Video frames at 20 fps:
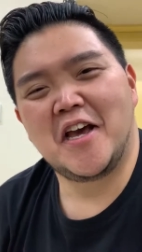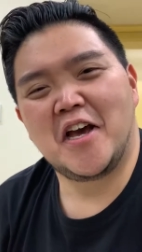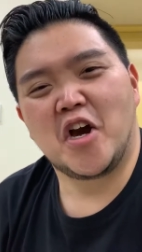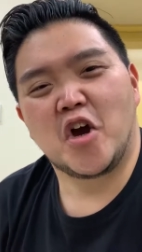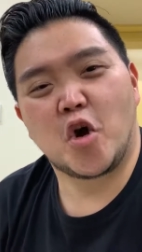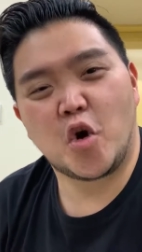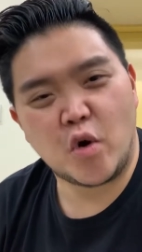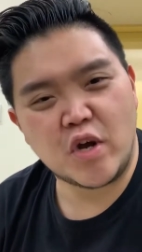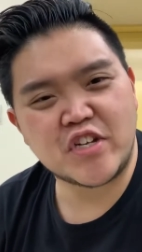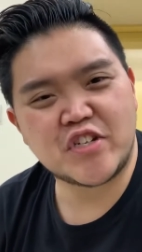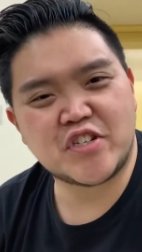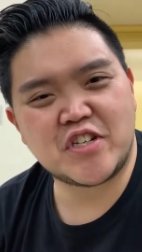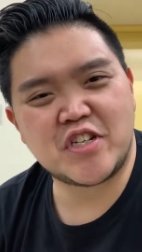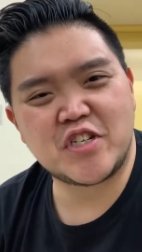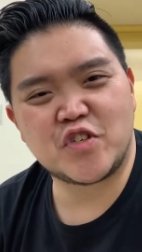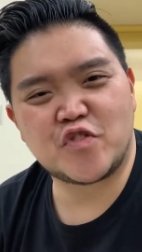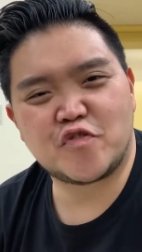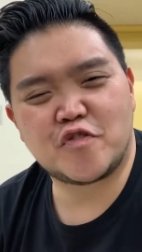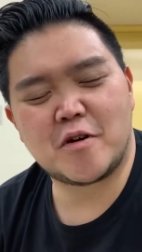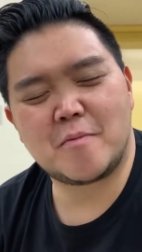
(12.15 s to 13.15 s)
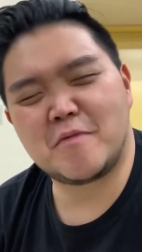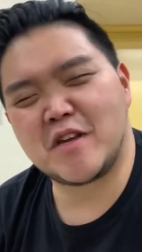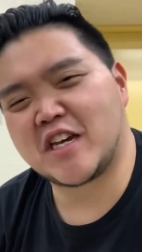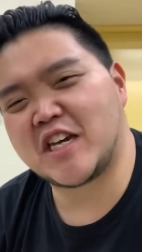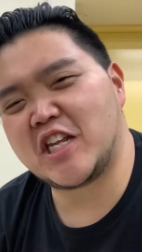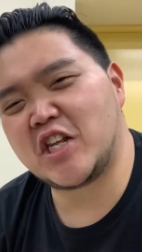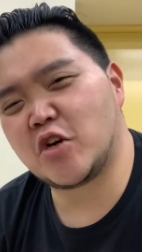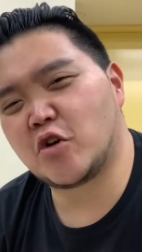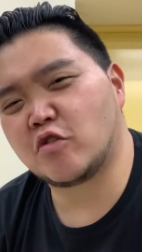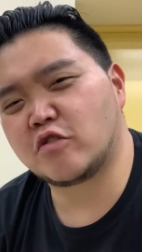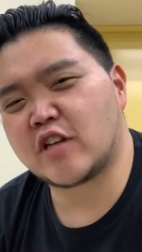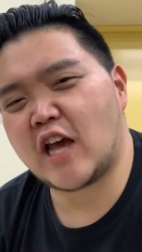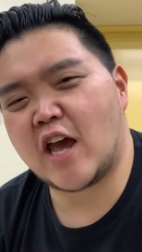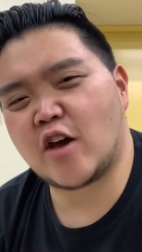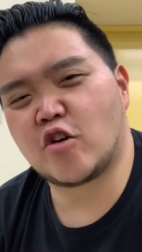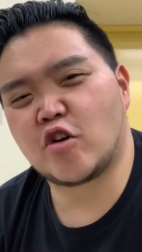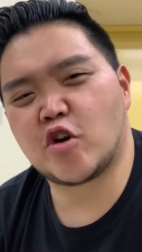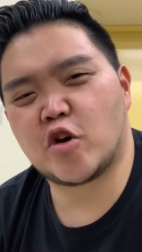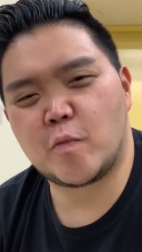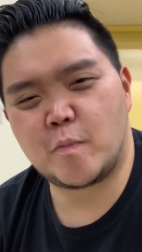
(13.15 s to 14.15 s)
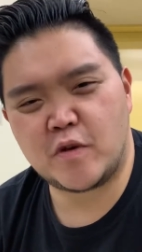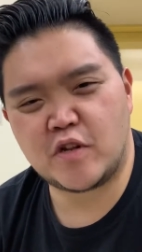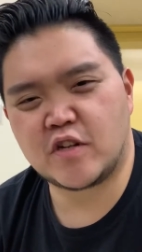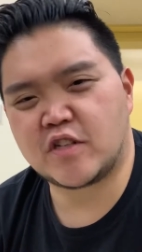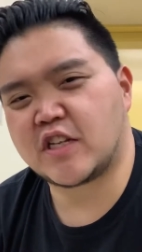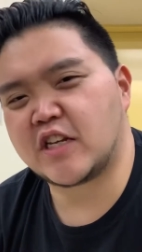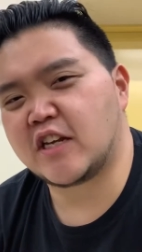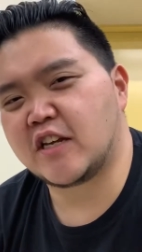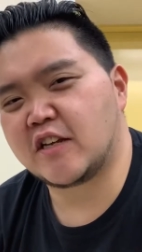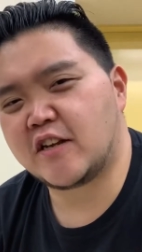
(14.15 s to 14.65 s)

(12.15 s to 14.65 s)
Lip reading: questions from the Kiriko Taiko community.